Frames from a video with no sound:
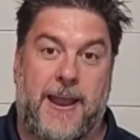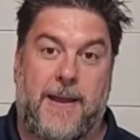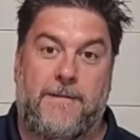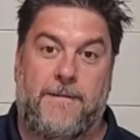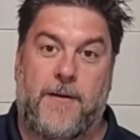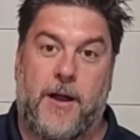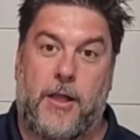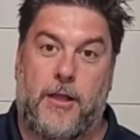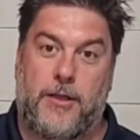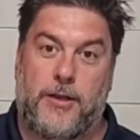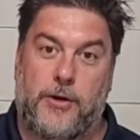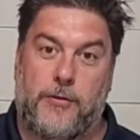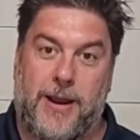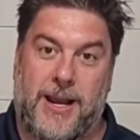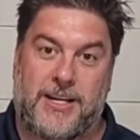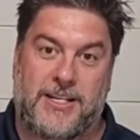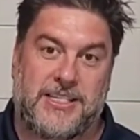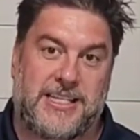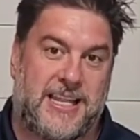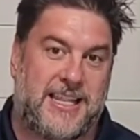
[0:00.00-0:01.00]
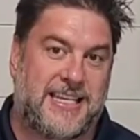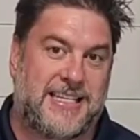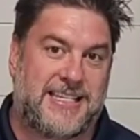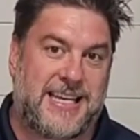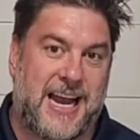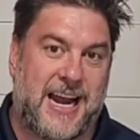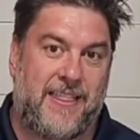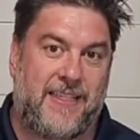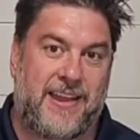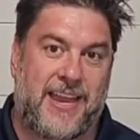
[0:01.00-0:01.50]
and follow the directions on the
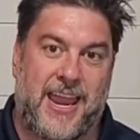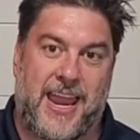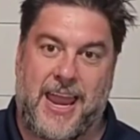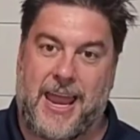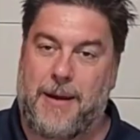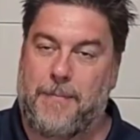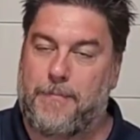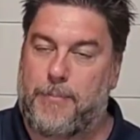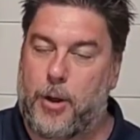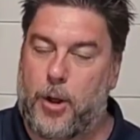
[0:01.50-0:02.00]
side of the can,